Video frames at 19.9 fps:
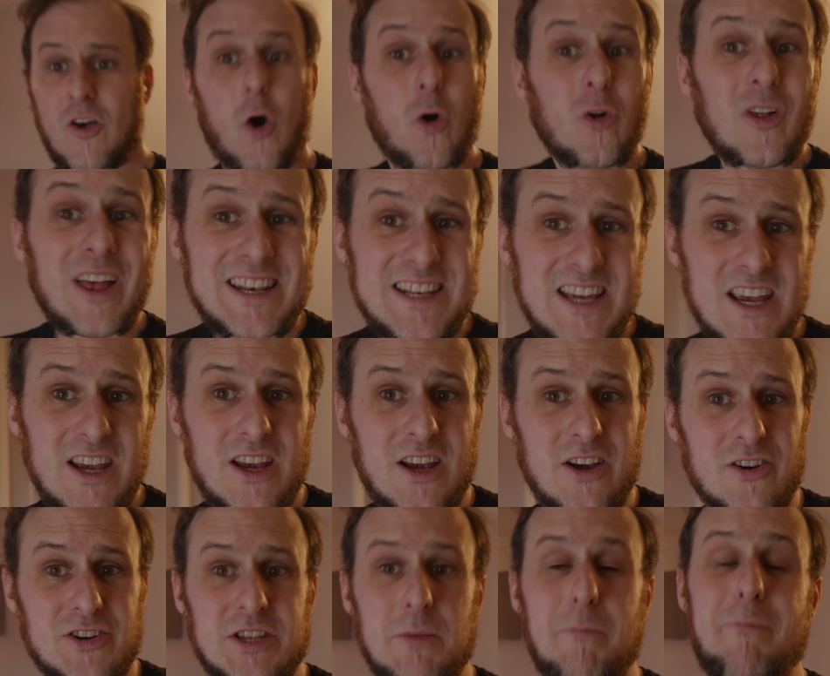The whole idea
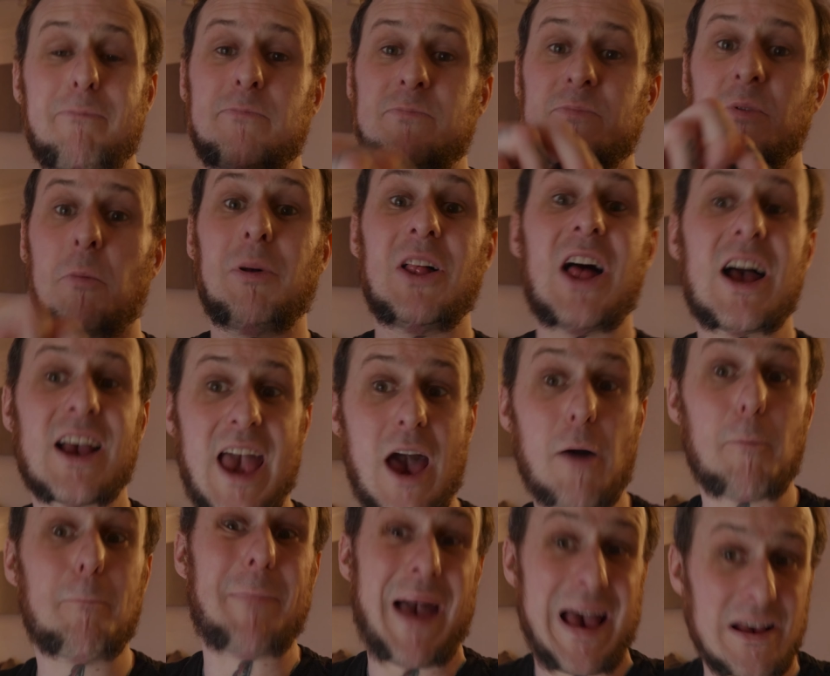here is to, to block
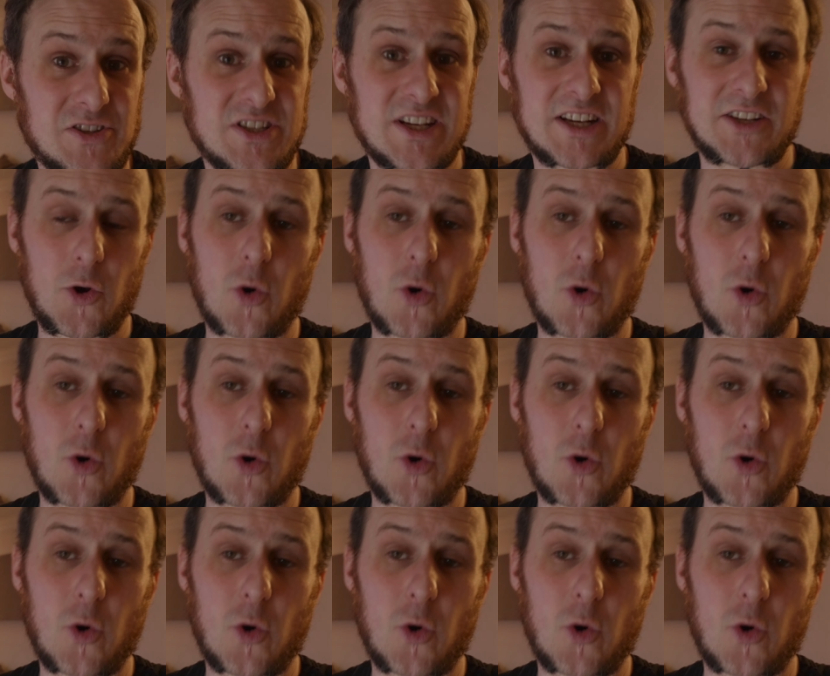out bouncing